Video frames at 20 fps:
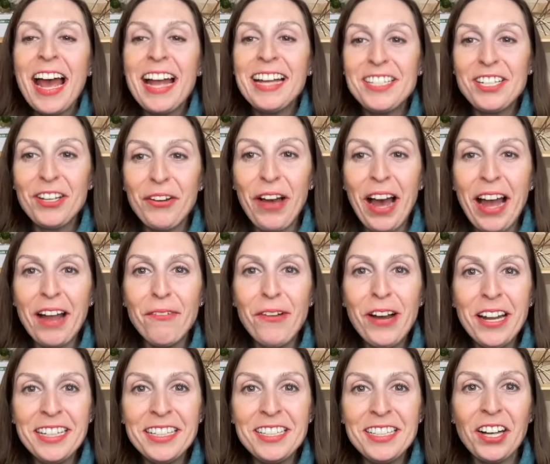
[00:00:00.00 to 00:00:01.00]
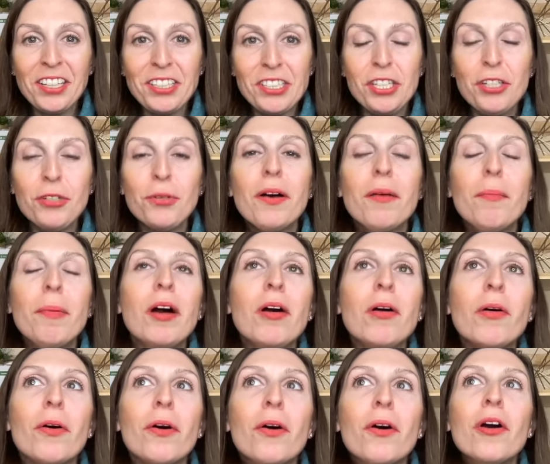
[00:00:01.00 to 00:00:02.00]
And so I want to talk to you
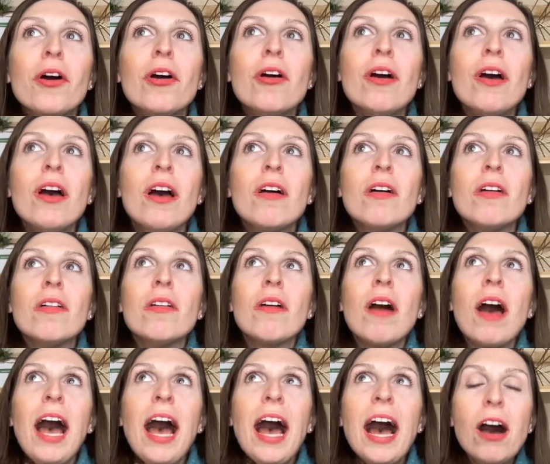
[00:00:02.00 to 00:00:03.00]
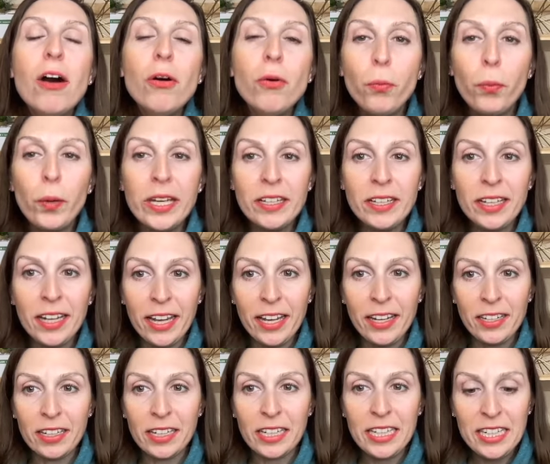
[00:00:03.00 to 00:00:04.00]
about how we
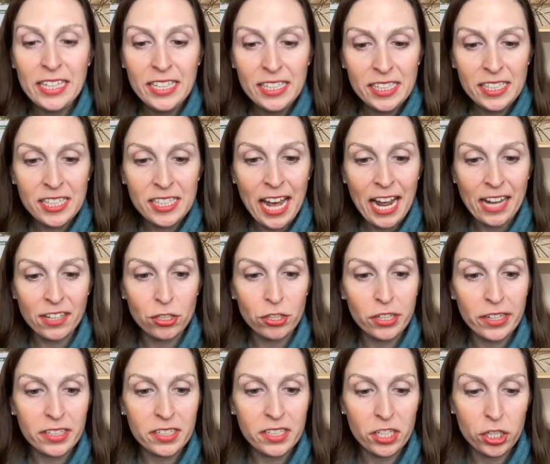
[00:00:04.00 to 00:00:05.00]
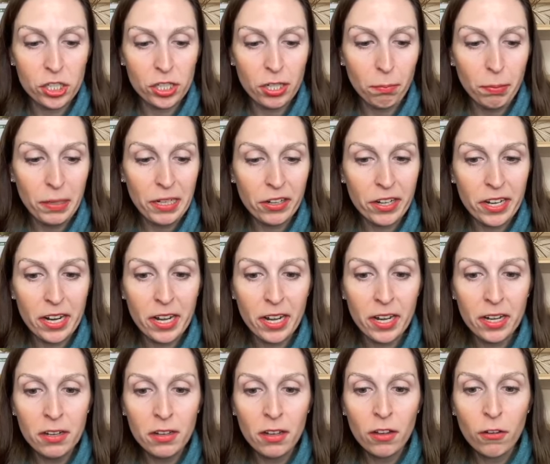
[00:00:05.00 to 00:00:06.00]
can ease that transition
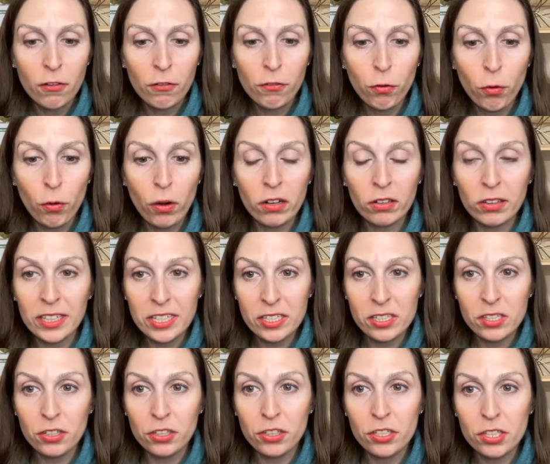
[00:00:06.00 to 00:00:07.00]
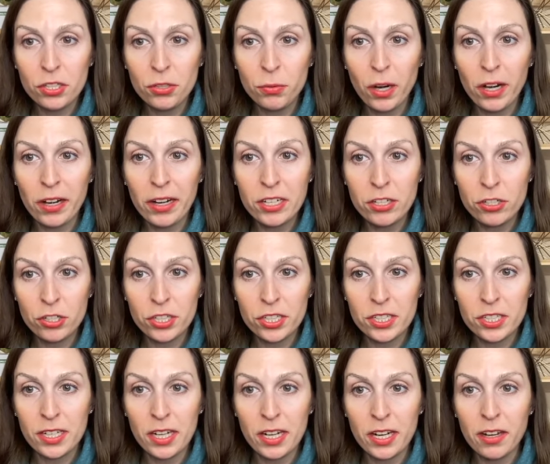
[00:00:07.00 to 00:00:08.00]
period for listeners who are
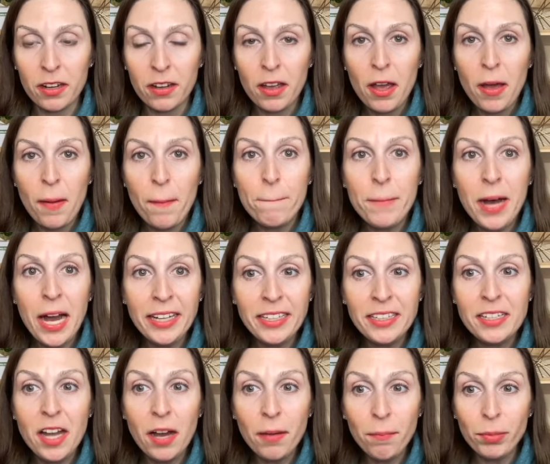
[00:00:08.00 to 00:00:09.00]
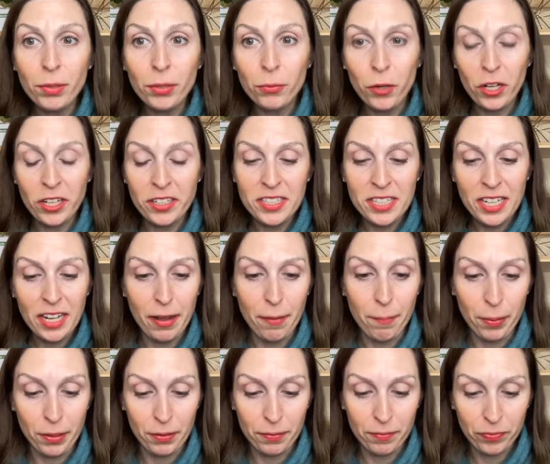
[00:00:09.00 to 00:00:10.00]
interested. My number one
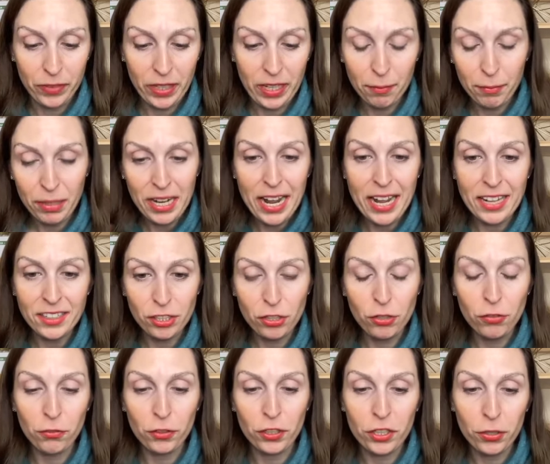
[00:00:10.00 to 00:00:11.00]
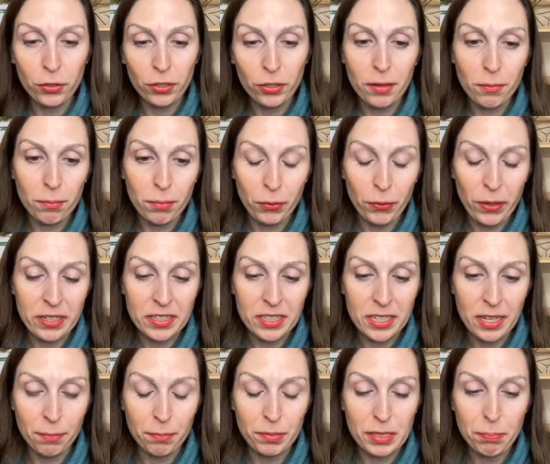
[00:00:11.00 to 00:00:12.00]
tip, and I'm going to ask you for your number one
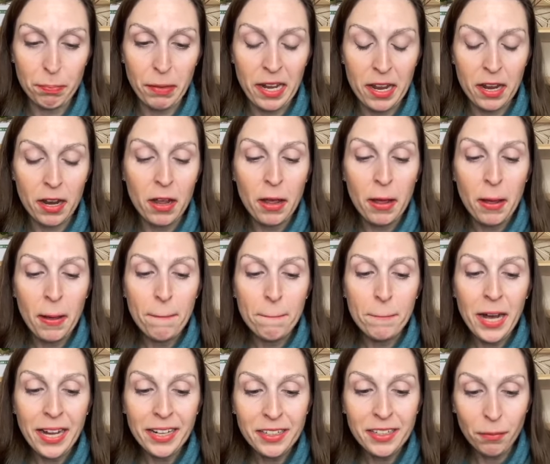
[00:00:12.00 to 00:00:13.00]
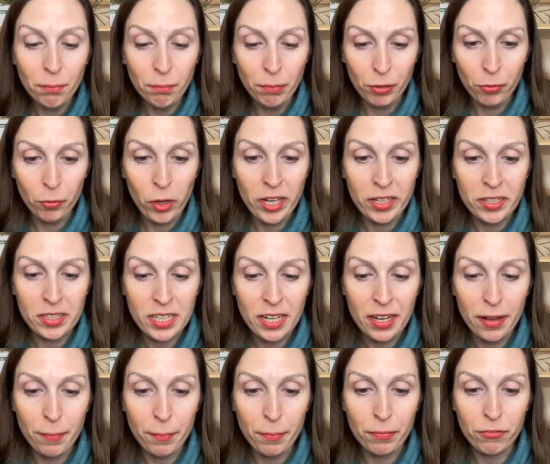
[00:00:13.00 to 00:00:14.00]
tips, but my number one
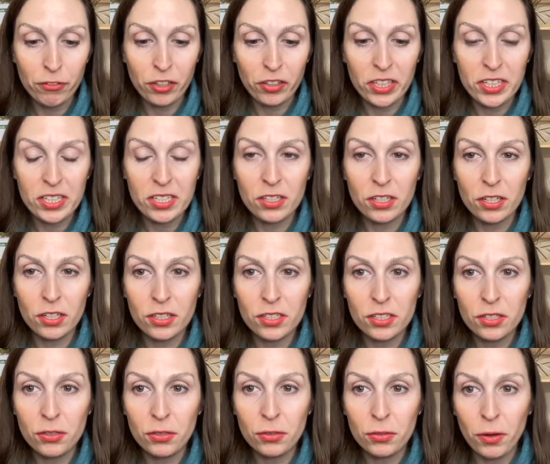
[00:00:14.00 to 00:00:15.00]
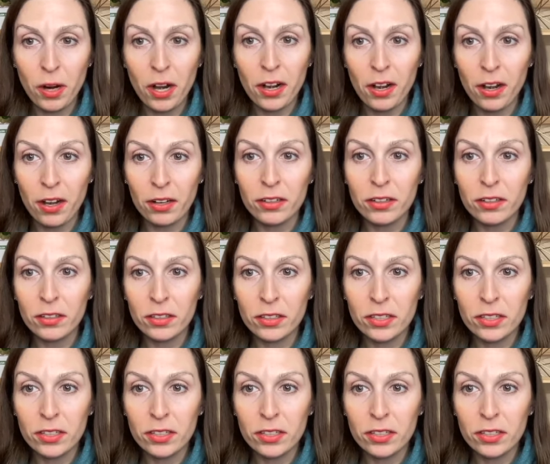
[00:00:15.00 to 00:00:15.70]
tip for listeners who are